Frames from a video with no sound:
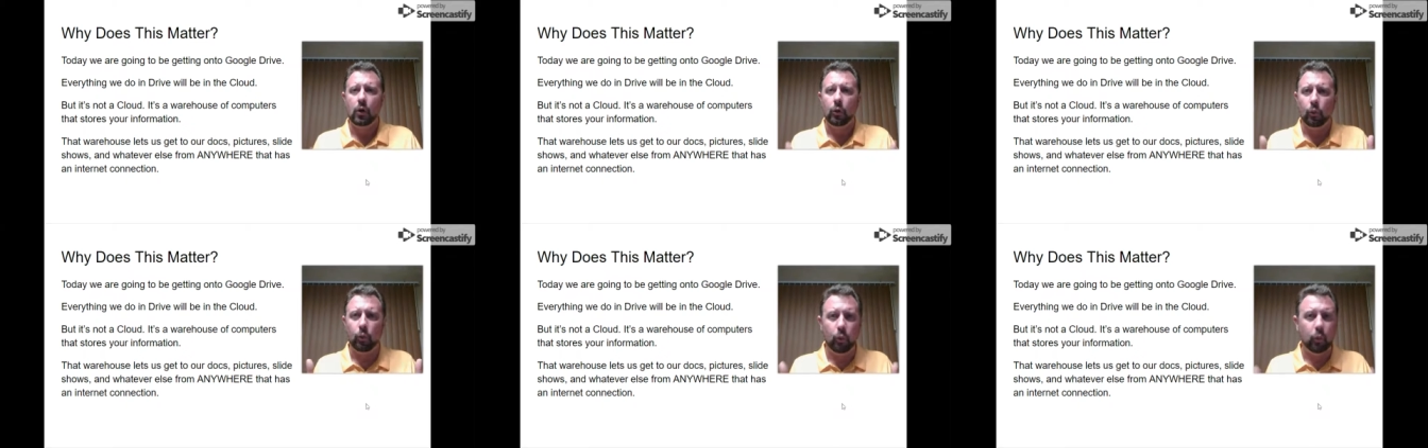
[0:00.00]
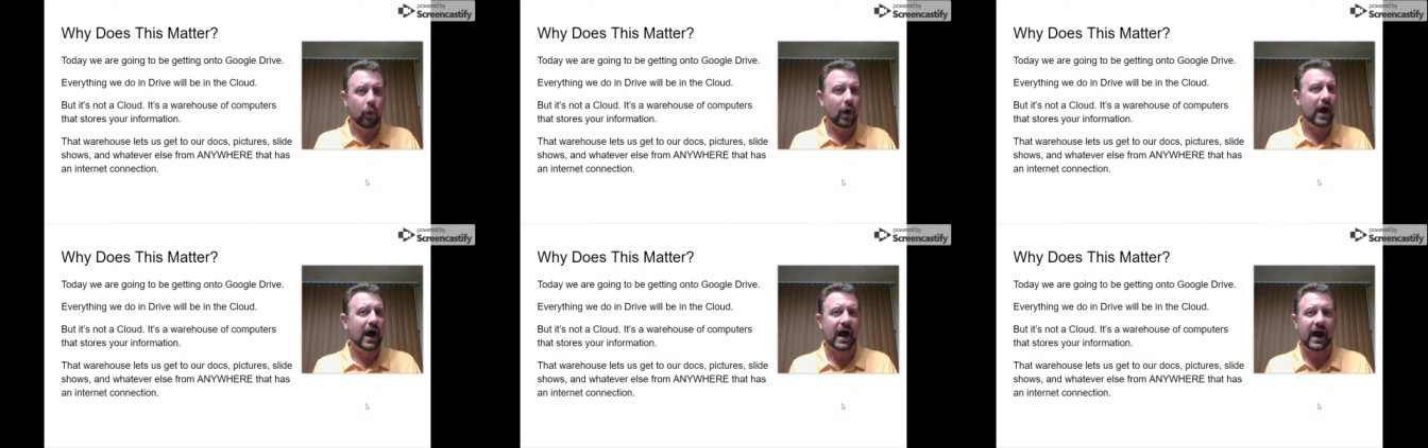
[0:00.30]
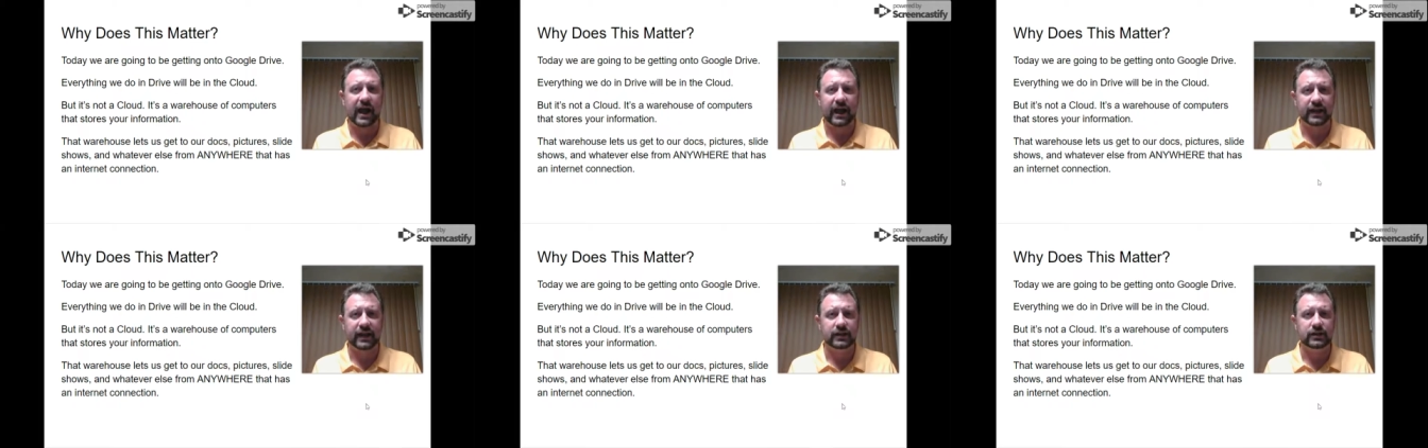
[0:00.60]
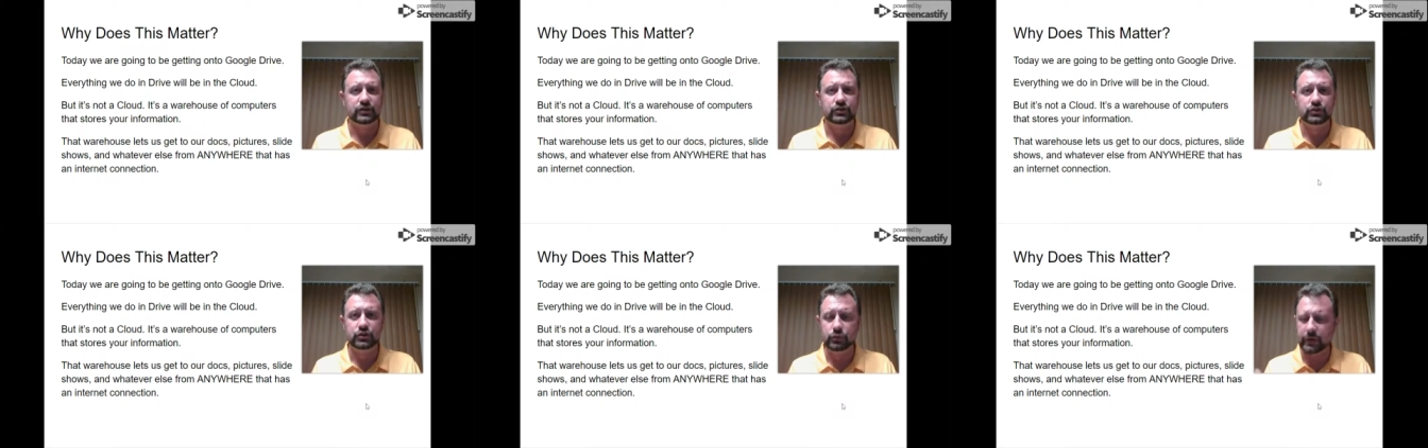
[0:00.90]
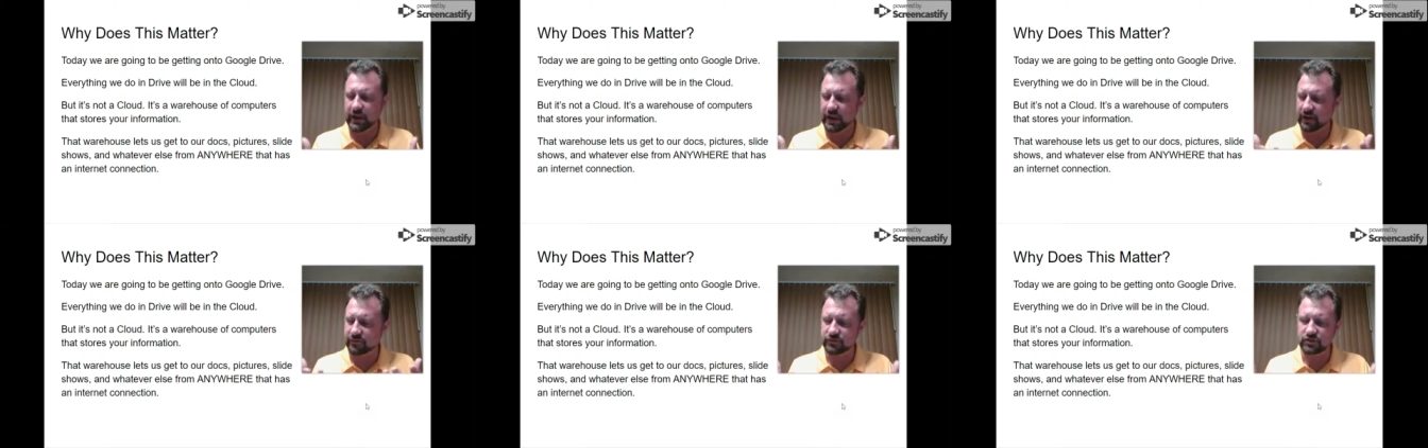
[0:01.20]
why do
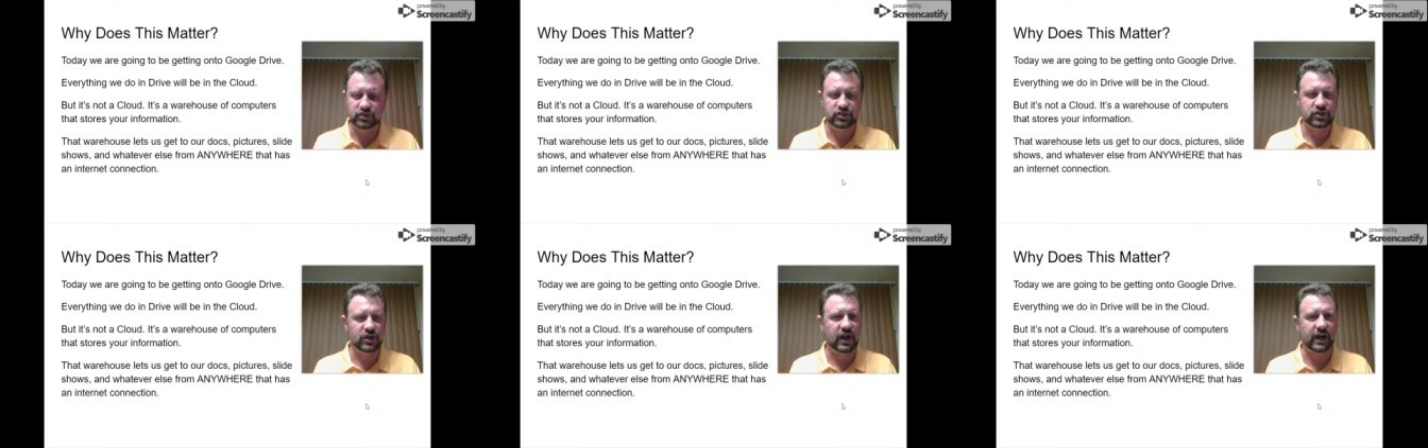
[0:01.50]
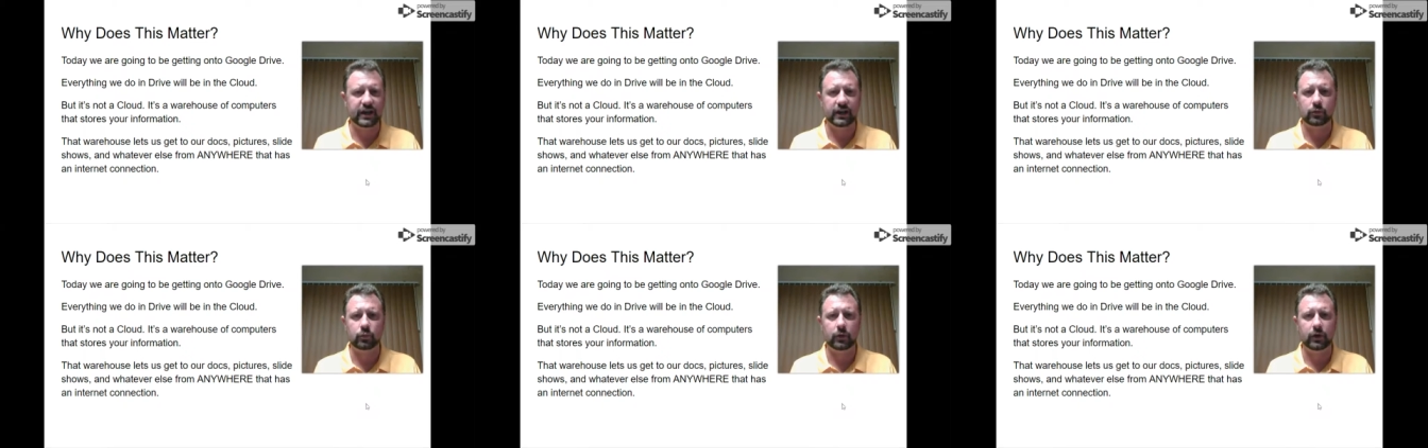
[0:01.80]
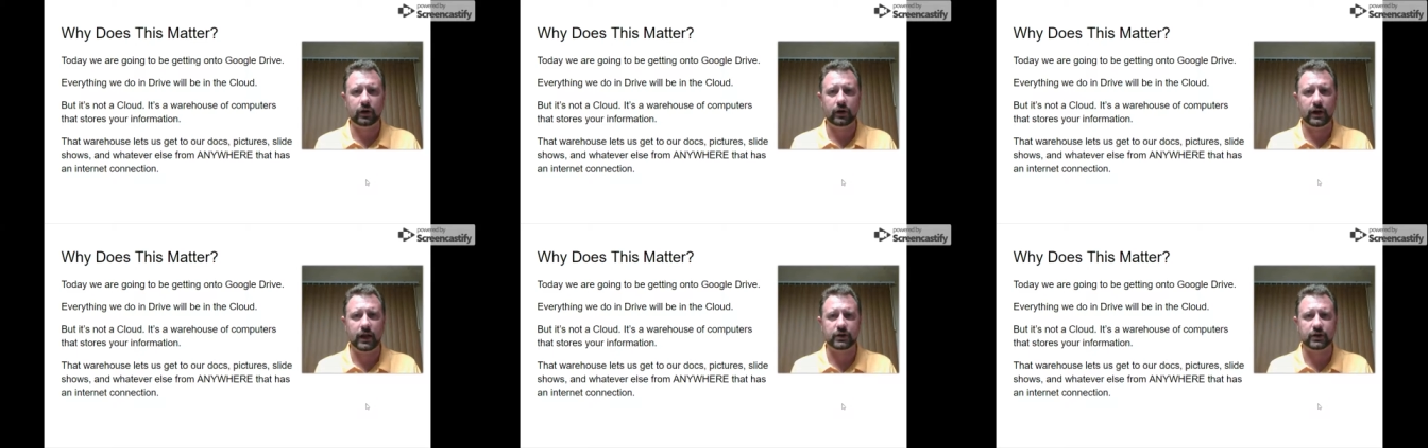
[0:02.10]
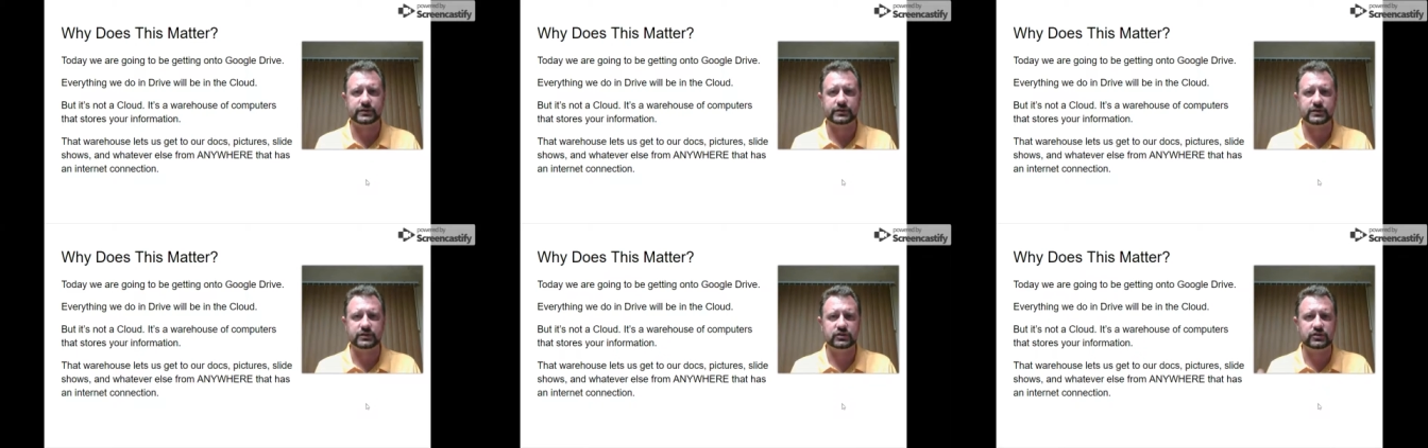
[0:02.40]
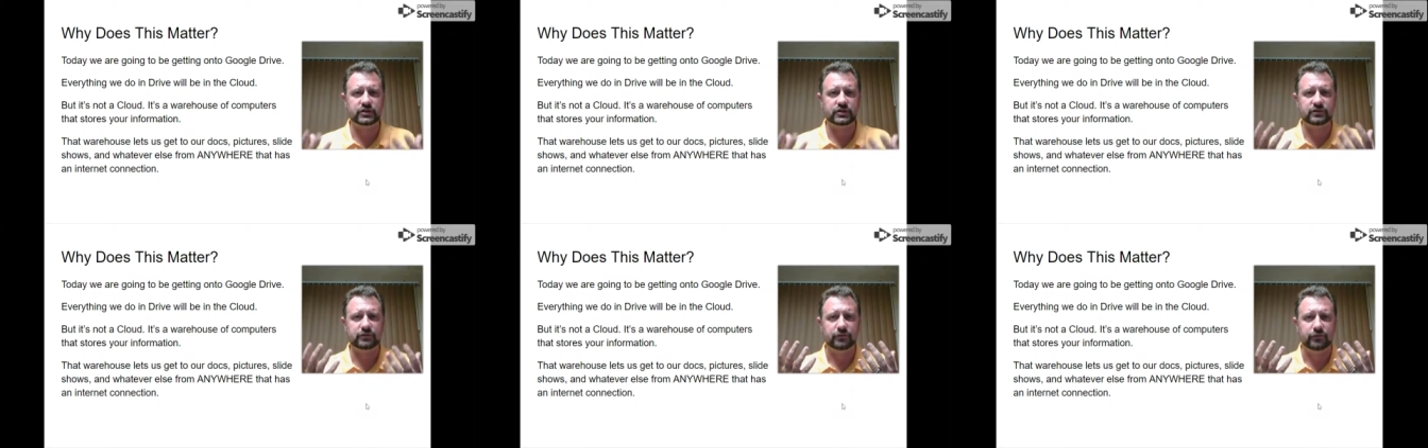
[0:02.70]
we have giant warehouses
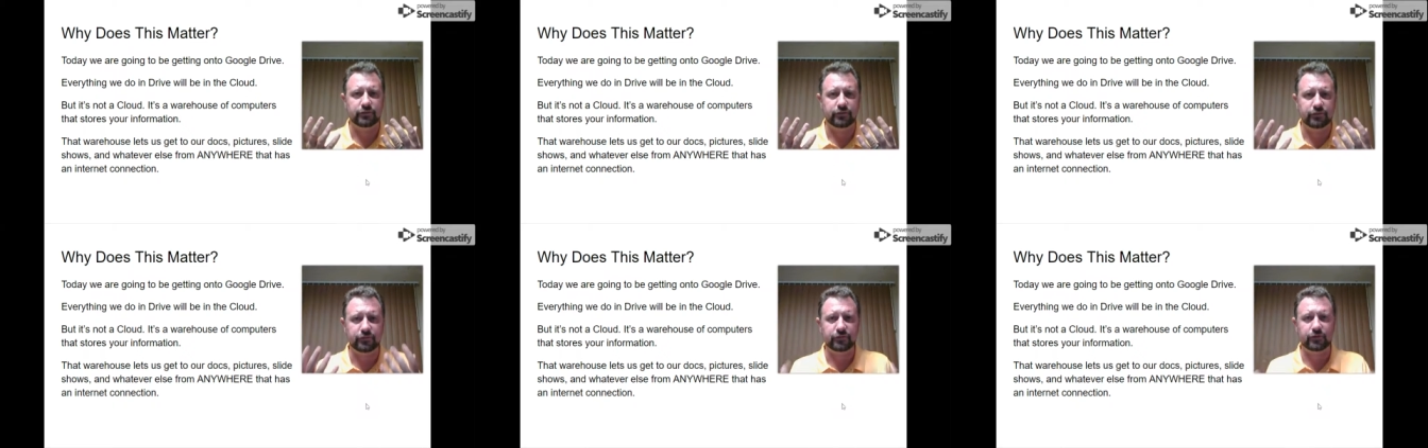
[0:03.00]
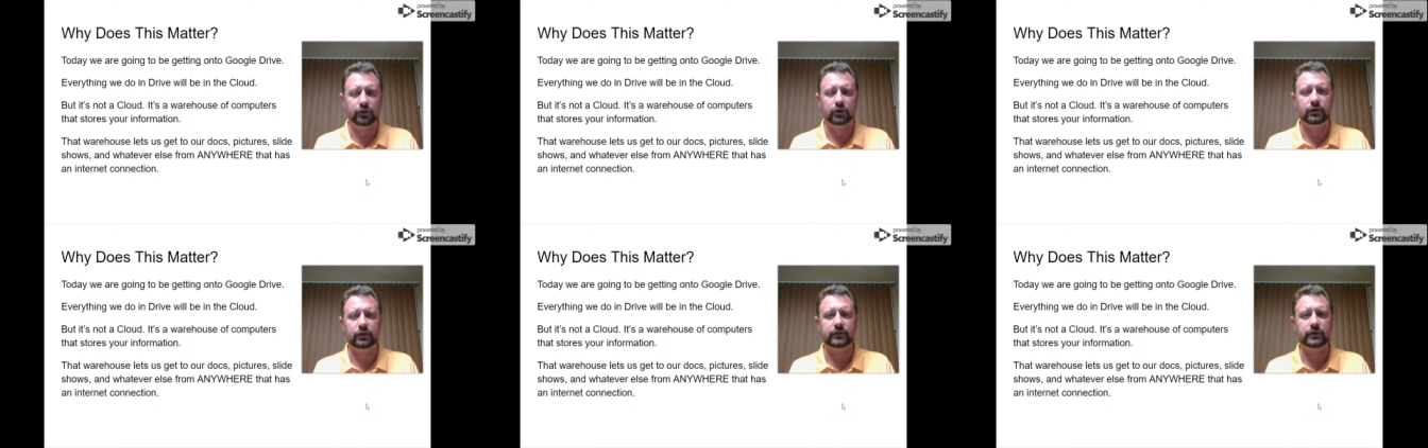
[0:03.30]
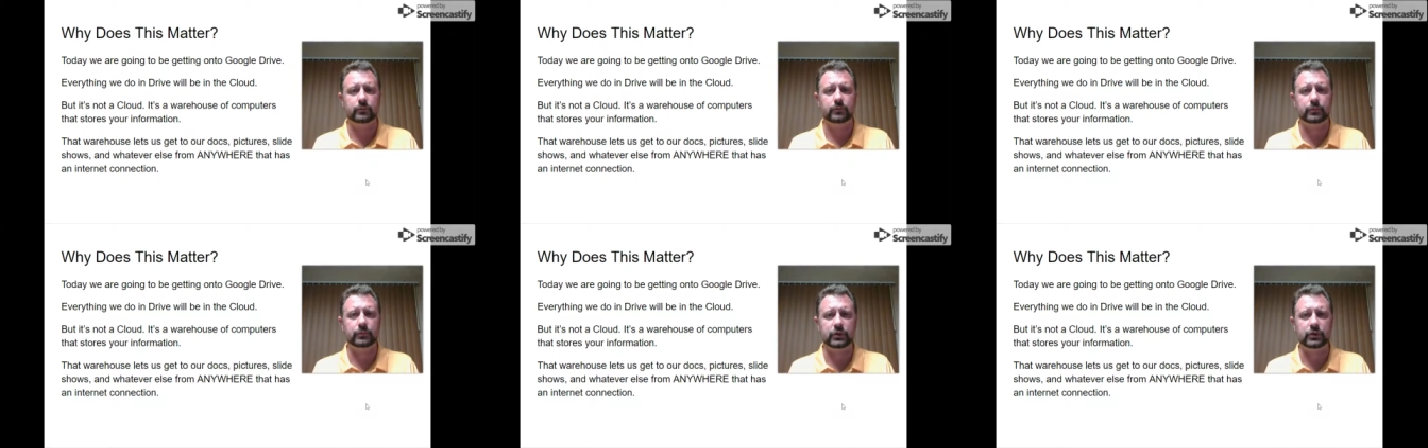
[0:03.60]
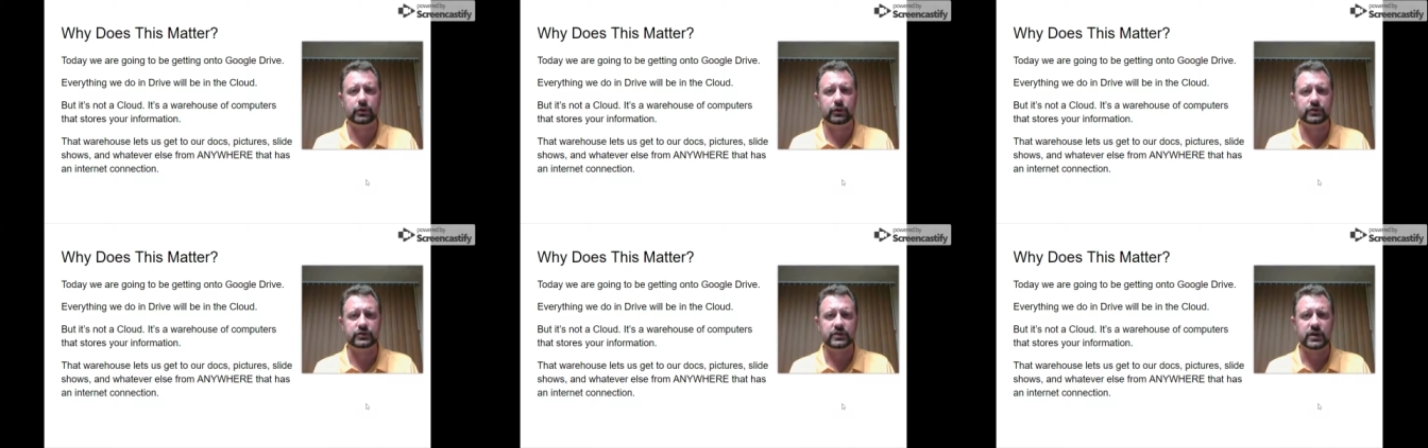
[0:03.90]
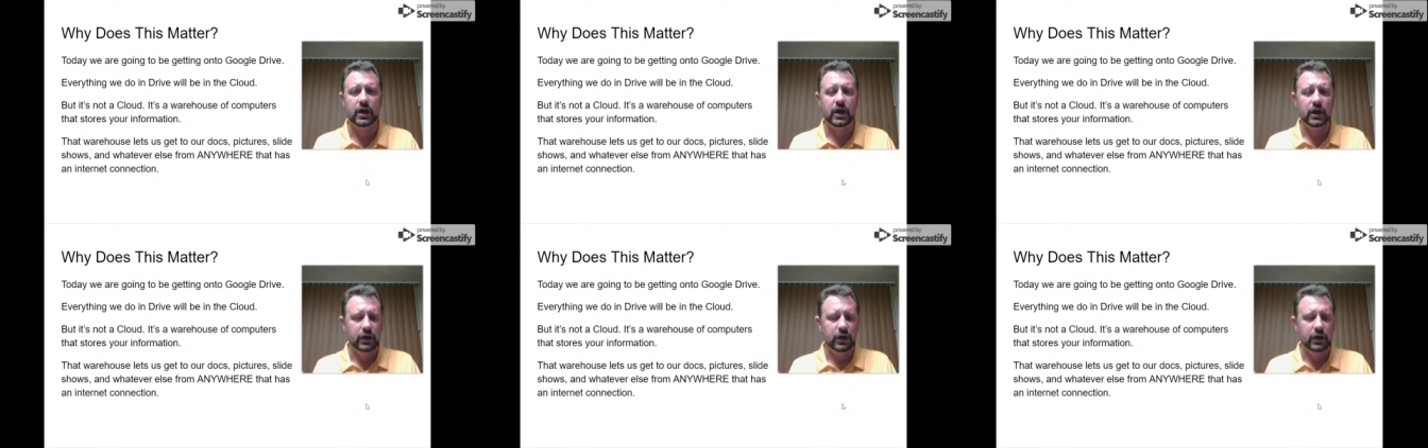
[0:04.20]
just full of computers